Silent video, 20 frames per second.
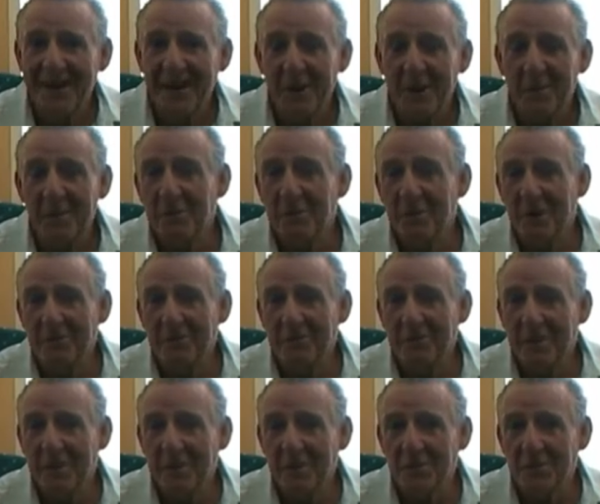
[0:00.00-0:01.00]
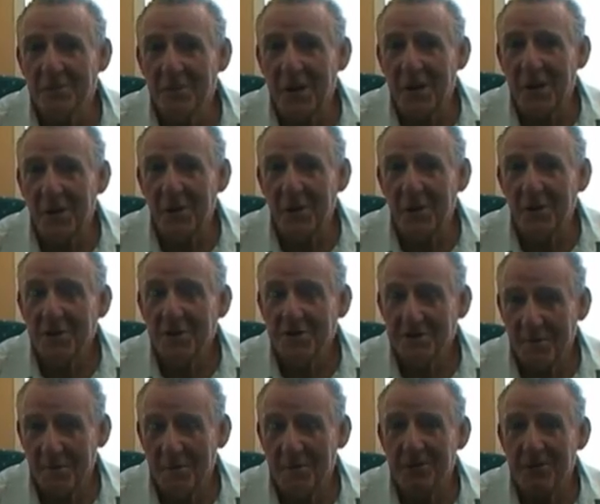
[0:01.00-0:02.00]
and it'd be great for them to know
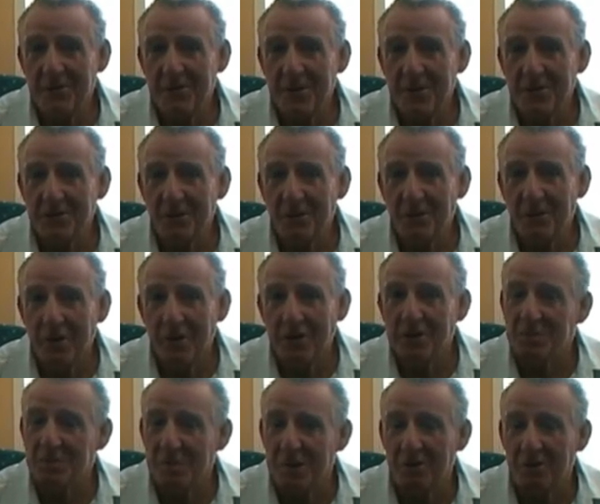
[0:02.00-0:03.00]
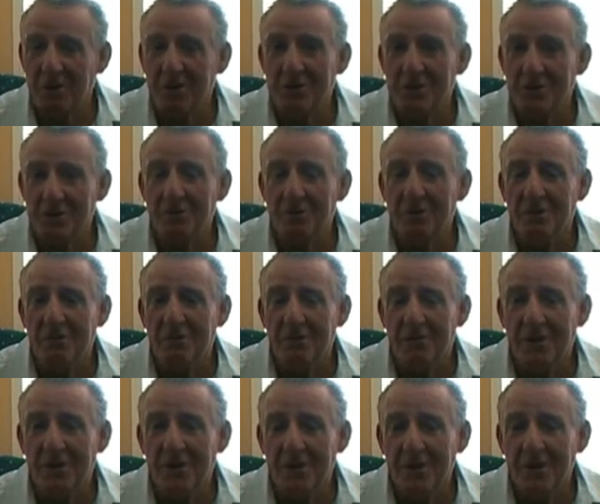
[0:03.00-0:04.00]
some of the things that I experienced as a
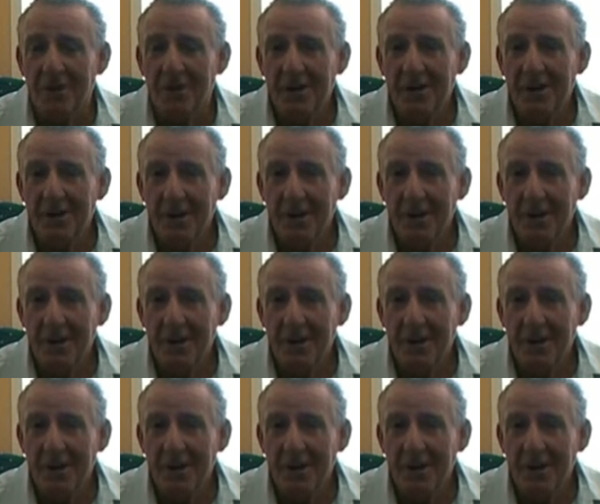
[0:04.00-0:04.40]
referee.